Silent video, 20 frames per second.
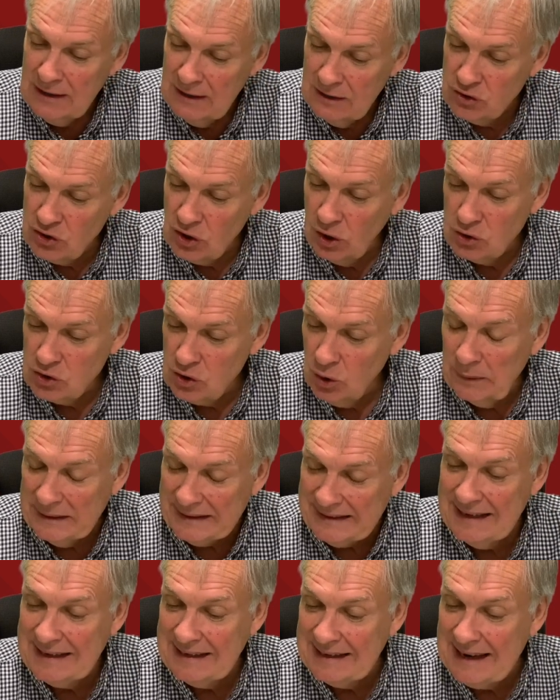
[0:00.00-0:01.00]
So we
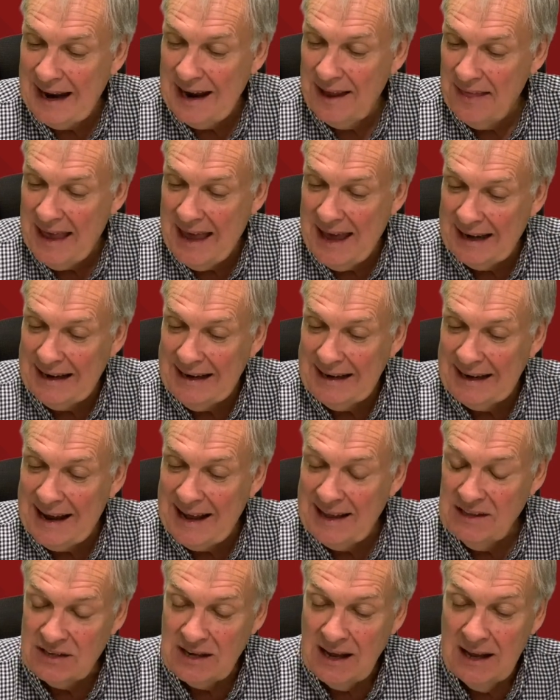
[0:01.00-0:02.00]
did get there in the
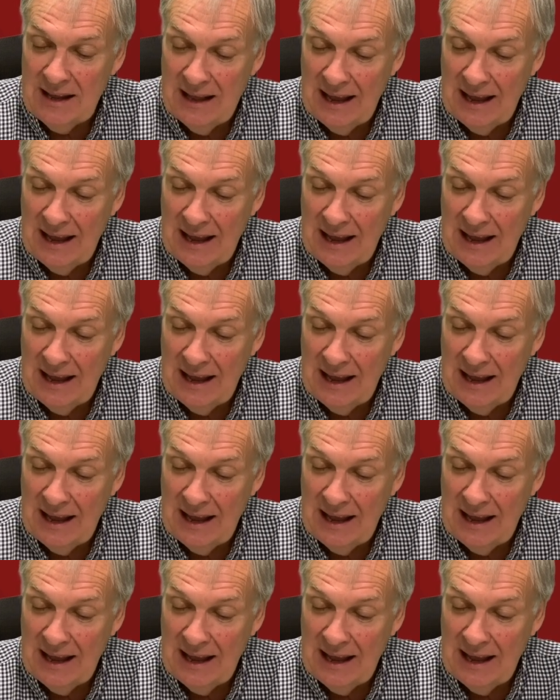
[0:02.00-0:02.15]
end.